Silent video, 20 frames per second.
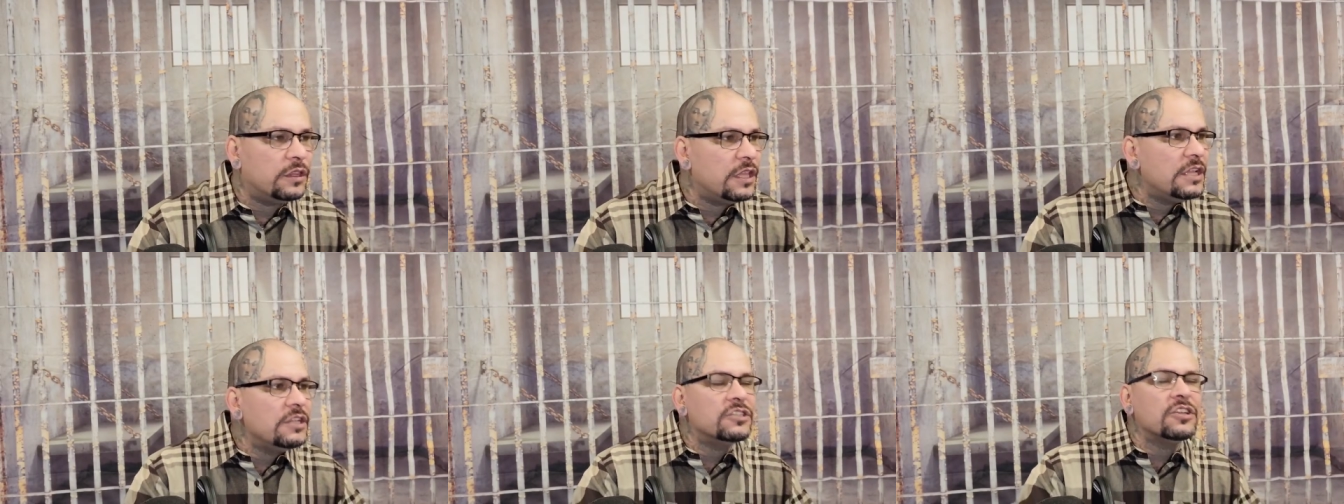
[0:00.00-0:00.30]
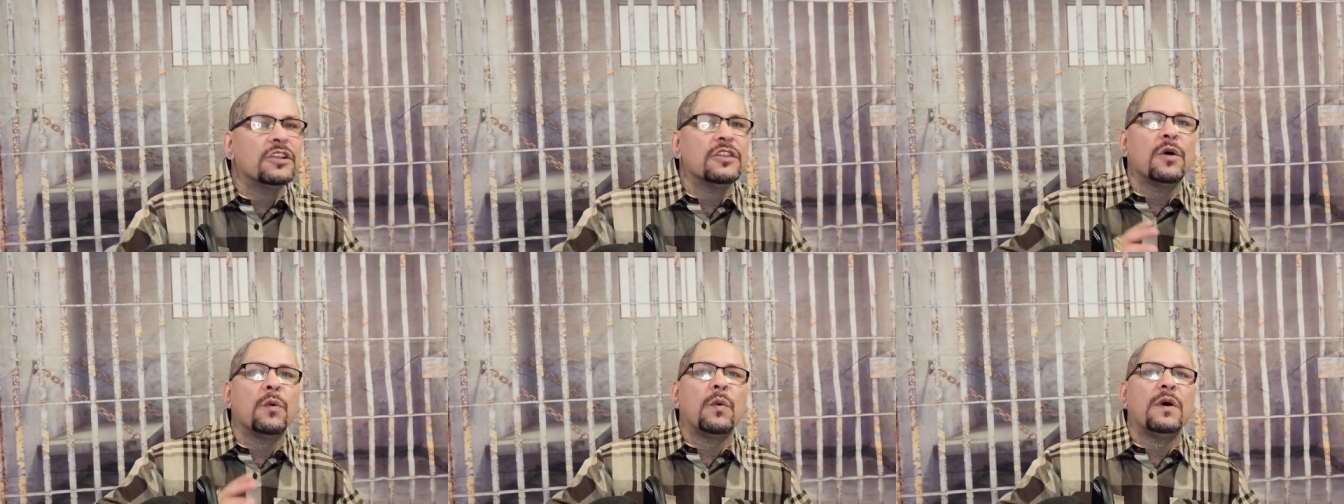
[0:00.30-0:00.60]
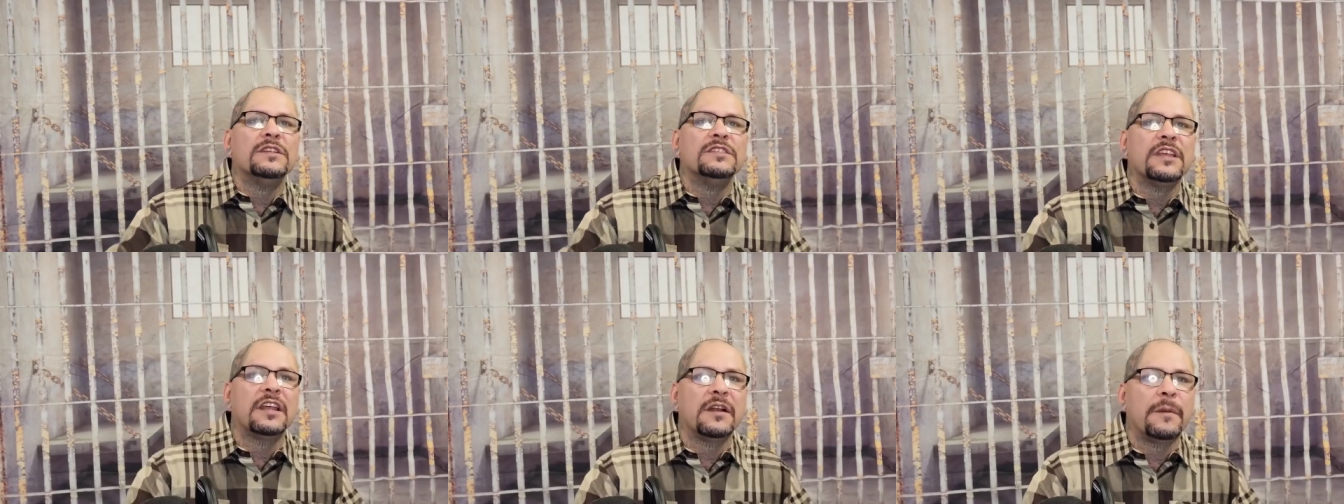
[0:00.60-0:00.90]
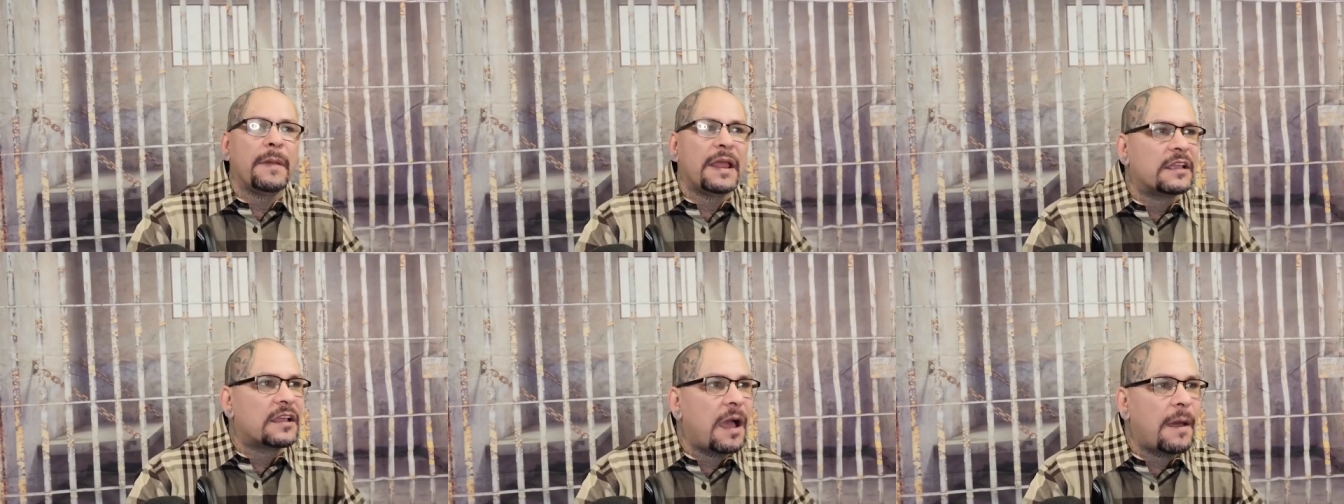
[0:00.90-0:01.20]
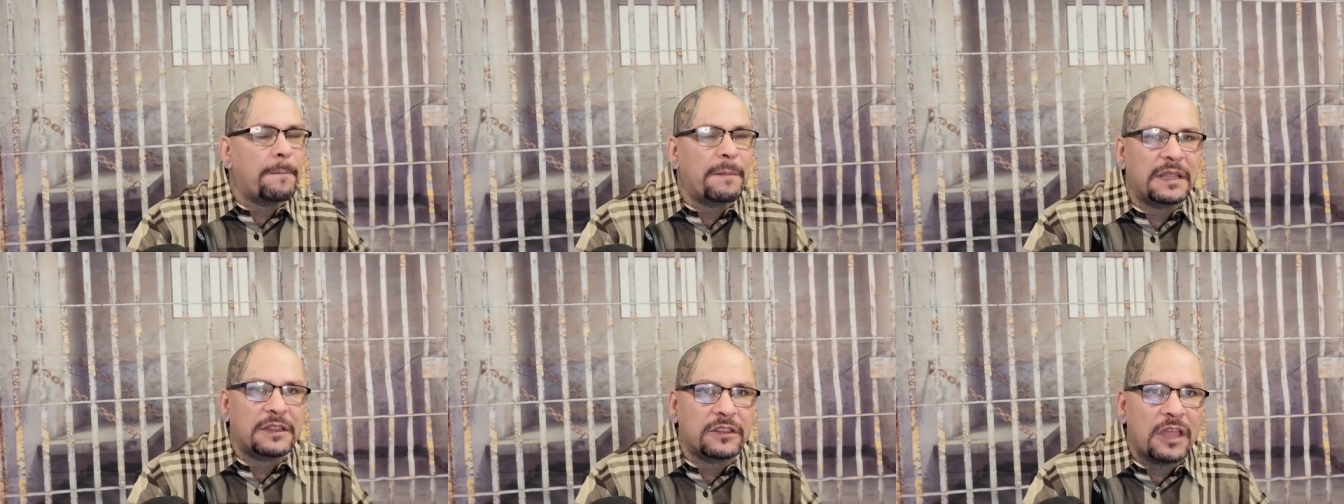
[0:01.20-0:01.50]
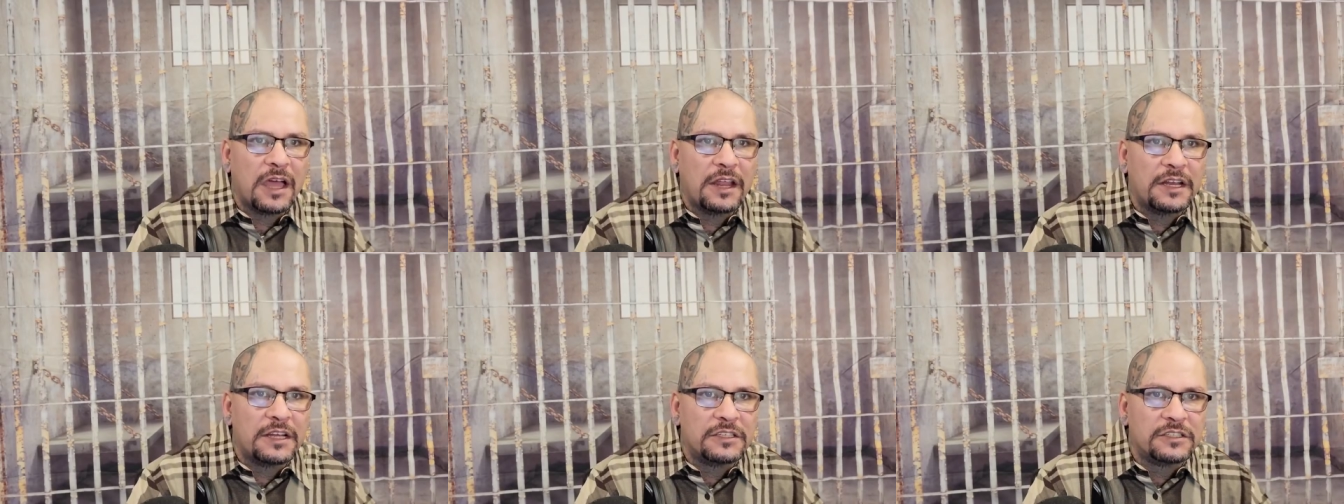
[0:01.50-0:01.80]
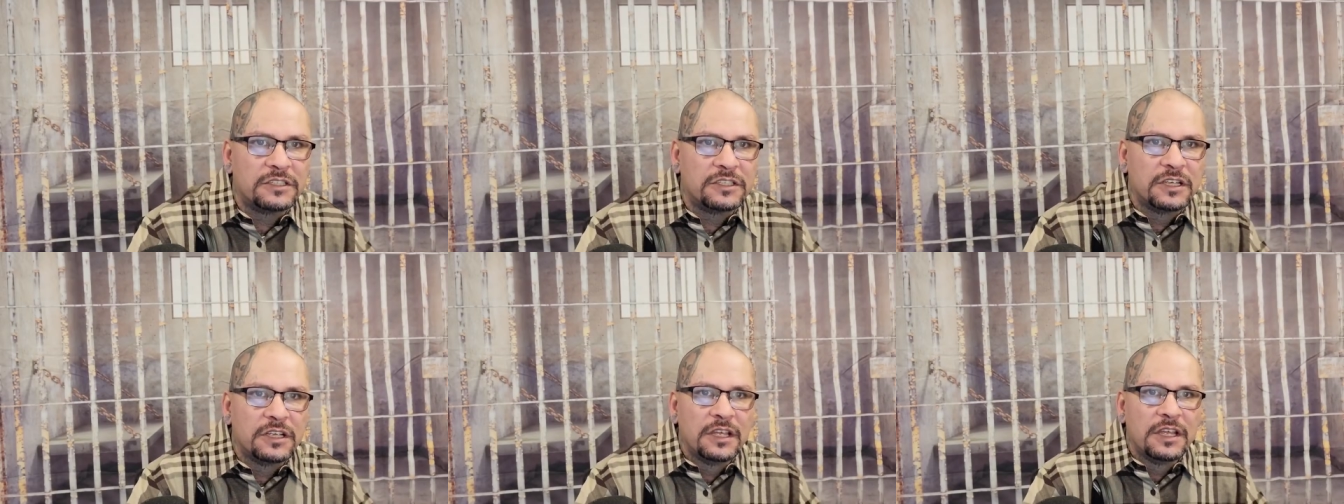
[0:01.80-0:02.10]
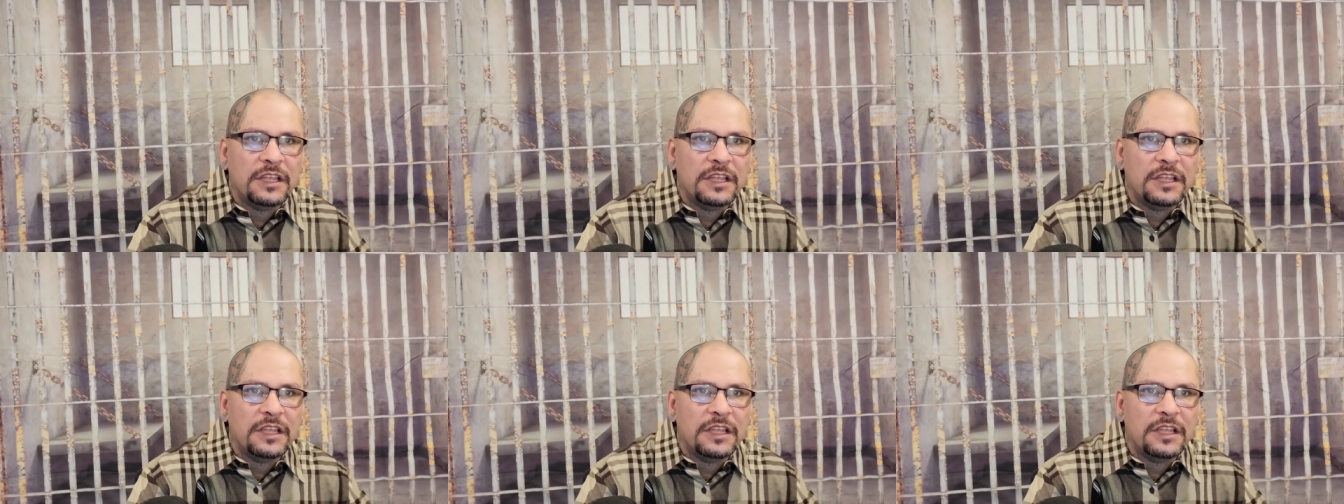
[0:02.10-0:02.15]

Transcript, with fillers: These are the ones that are made capitanes.